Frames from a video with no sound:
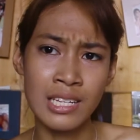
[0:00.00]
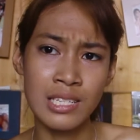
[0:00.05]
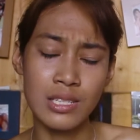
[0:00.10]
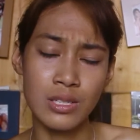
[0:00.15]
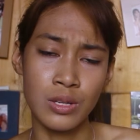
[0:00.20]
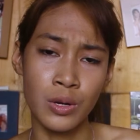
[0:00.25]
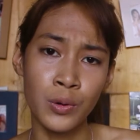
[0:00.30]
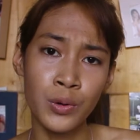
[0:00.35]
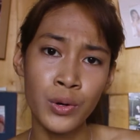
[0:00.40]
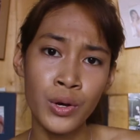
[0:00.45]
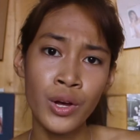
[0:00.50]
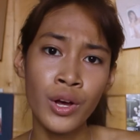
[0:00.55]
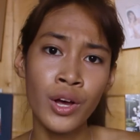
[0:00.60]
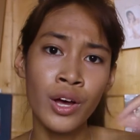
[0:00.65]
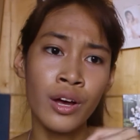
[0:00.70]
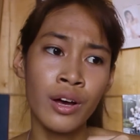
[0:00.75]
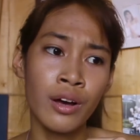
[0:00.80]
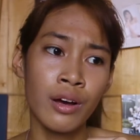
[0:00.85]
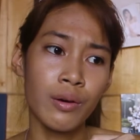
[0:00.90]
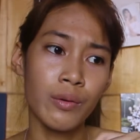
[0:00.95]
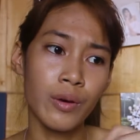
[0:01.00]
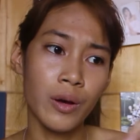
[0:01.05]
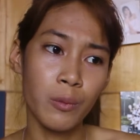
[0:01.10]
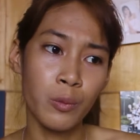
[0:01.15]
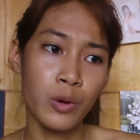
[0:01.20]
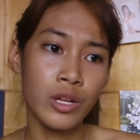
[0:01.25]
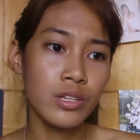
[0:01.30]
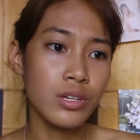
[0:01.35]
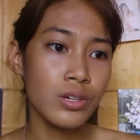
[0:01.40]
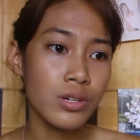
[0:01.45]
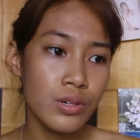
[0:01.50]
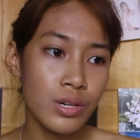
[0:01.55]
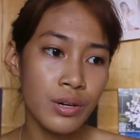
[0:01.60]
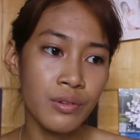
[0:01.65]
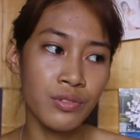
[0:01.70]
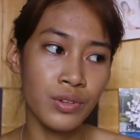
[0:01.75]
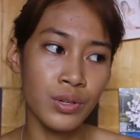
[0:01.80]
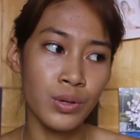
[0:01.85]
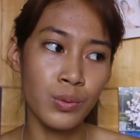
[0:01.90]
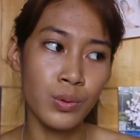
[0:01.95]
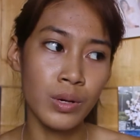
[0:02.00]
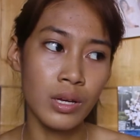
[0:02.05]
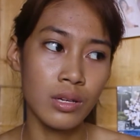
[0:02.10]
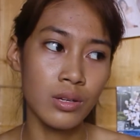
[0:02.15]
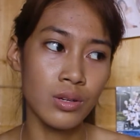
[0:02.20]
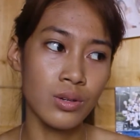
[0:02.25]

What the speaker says: So when you're reviewing,